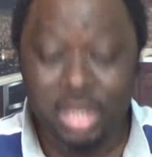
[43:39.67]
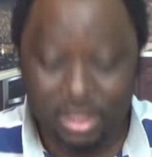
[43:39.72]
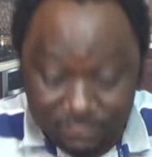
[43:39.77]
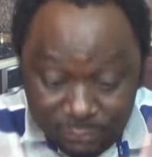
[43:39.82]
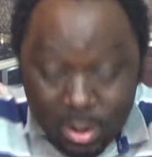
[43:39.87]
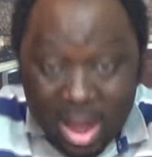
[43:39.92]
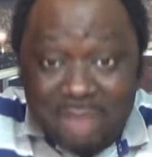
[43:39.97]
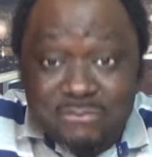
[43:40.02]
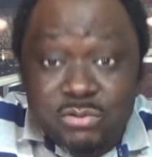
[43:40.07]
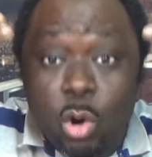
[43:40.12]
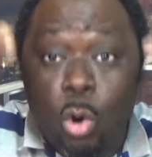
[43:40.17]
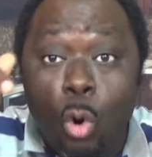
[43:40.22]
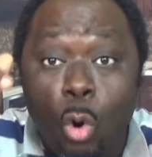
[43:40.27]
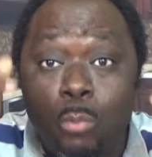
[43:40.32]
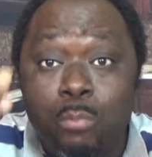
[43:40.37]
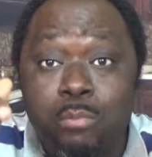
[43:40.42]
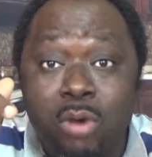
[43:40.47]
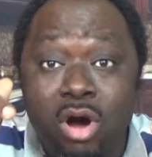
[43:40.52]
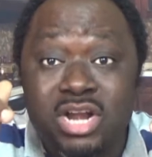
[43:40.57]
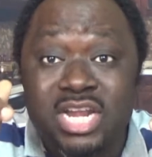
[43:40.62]
If you have your
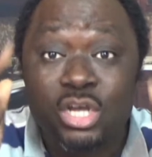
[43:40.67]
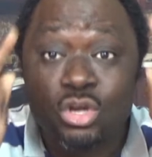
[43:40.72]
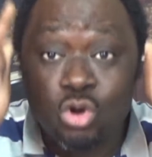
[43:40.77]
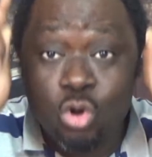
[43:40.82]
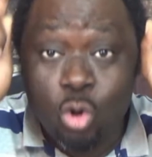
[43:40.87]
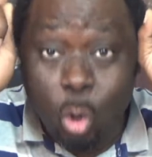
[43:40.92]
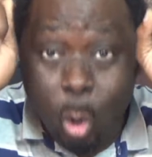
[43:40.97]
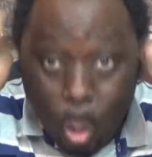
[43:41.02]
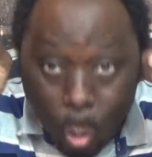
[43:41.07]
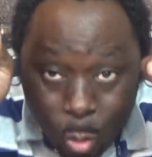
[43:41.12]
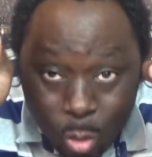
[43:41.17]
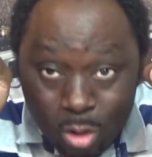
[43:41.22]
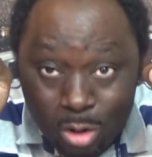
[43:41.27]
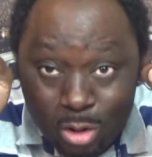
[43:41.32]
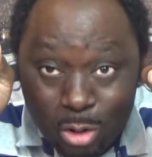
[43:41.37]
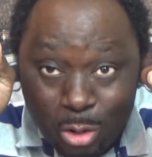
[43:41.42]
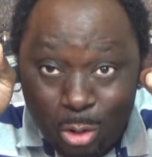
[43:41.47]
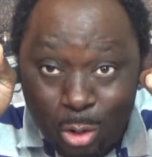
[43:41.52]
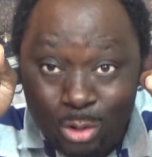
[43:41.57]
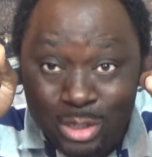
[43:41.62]
own money, go.
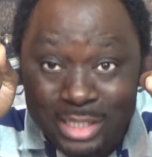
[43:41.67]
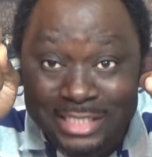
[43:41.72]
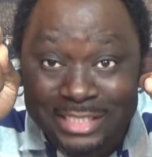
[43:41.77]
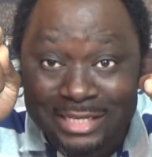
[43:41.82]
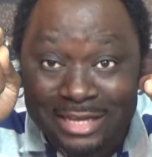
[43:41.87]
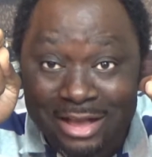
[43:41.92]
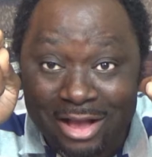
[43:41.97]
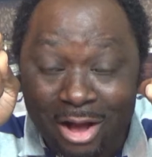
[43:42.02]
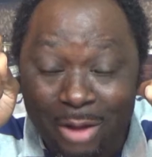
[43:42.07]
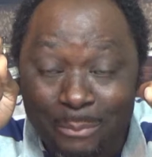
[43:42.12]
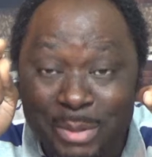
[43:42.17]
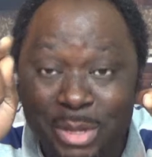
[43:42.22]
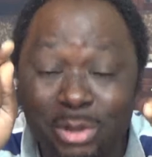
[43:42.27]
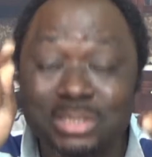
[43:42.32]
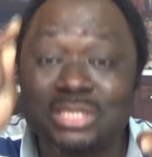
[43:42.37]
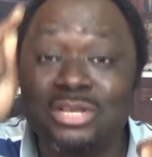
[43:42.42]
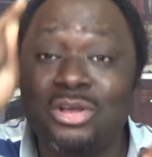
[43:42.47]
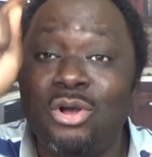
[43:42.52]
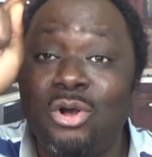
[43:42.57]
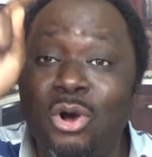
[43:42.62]
Glory to God,
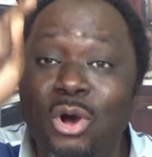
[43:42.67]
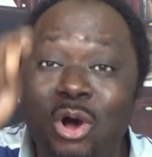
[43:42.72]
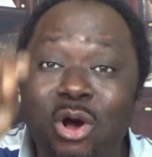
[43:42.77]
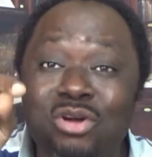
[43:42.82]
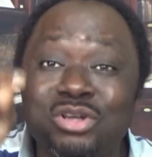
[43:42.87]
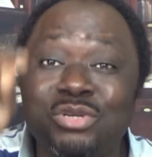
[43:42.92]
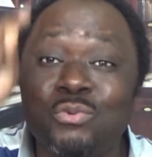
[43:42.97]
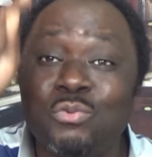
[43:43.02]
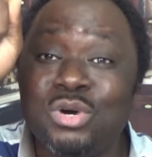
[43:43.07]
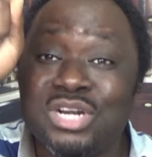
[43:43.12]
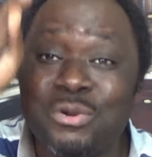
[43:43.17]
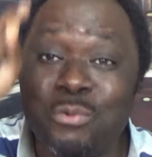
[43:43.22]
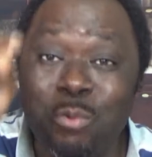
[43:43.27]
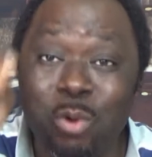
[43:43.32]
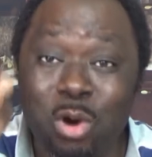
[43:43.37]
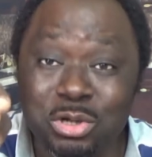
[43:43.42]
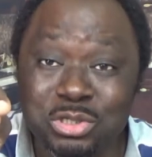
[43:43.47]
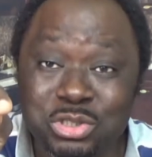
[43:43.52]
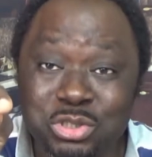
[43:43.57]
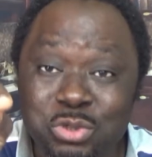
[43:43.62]
because God will
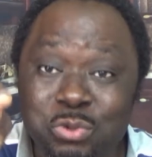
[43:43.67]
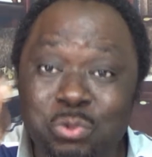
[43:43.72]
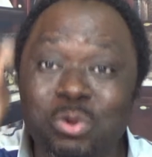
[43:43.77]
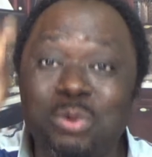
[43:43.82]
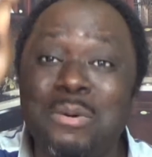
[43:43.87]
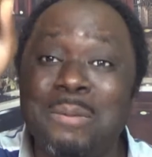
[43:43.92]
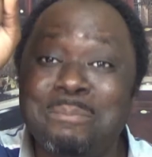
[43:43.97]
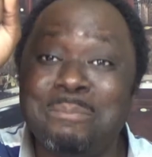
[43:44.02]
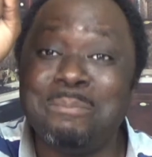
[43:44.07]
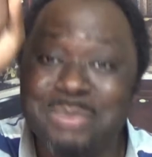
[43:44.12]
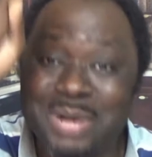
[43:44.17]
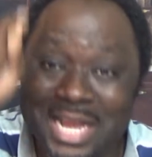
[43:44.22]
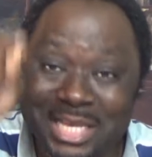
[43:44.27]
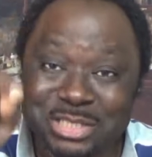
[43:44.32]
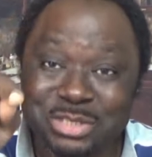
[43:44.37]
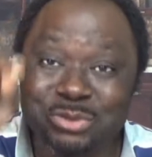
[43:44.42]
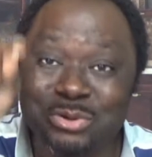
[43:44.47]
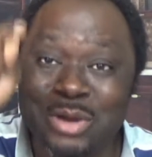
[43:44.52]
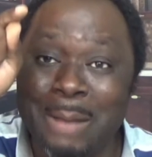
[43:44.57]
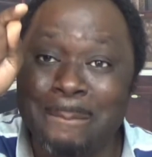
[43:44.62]
reward you, will
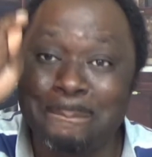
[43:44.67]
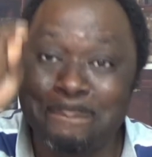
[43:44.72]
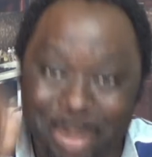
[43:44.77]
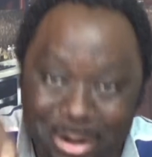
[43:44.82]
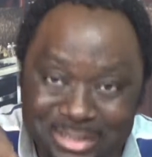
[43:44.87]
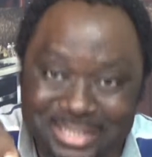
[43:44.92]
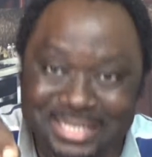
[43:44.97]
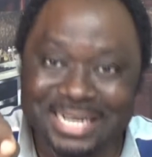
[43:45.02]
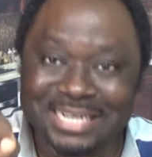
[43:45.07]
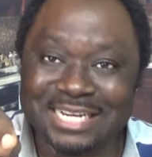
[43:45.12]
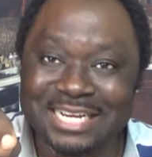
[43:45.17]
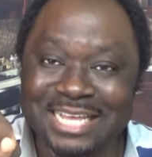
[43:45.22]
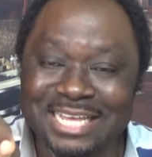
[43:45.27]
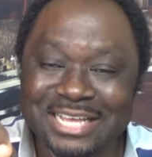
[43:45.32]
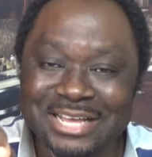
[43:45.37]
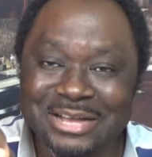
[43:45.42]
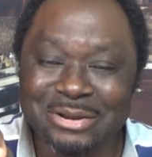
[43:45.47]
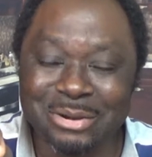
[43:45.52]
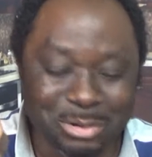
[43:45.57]
bless you abundantly.